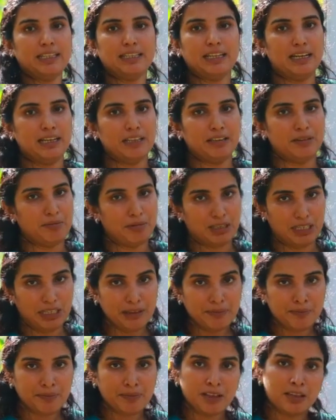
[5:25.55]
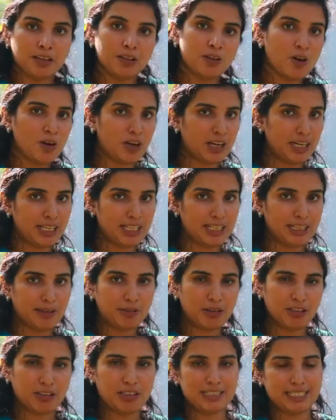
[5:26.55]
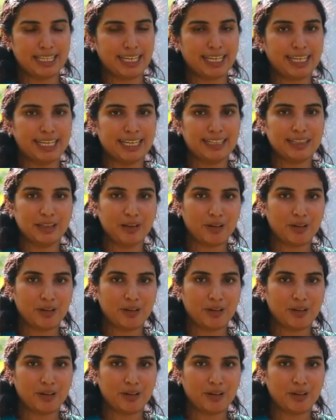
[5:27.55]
Now, we have to check it.